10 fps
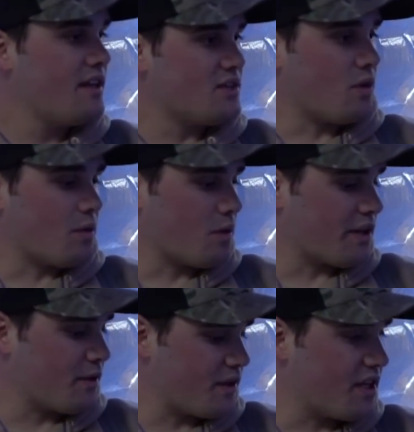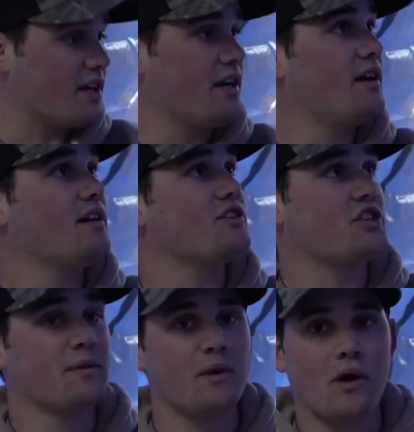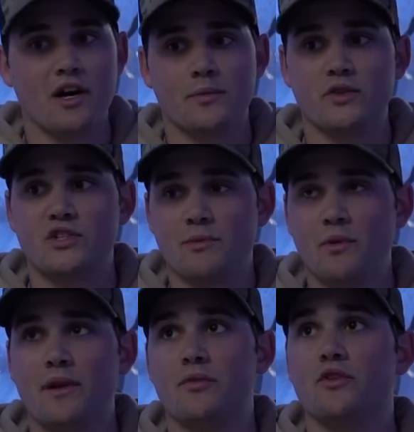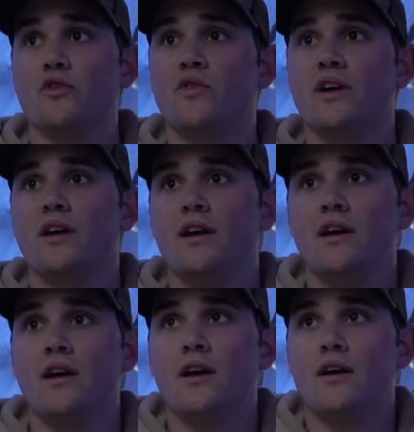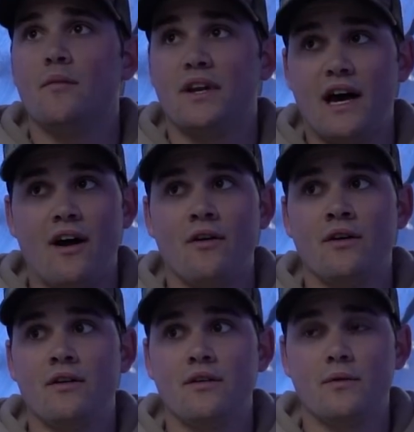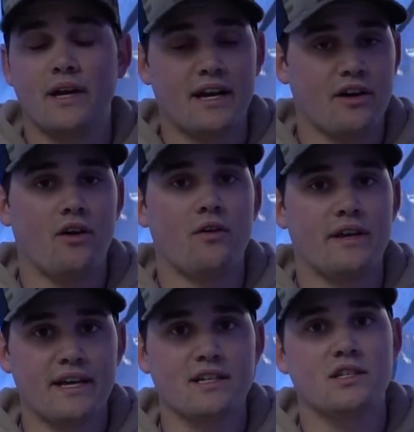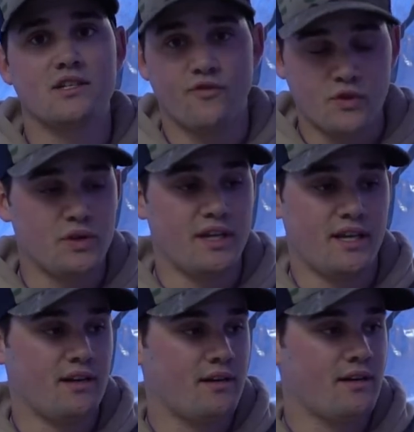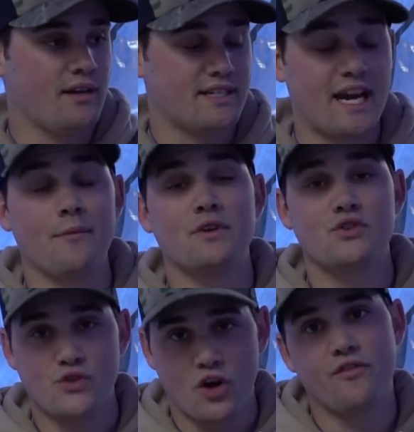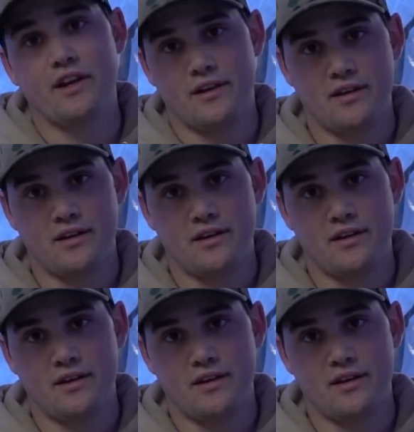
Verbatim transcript: is what we're working with here. Should be waterproof, should be windproof, but now we gotta go get some food to eat because I am starving.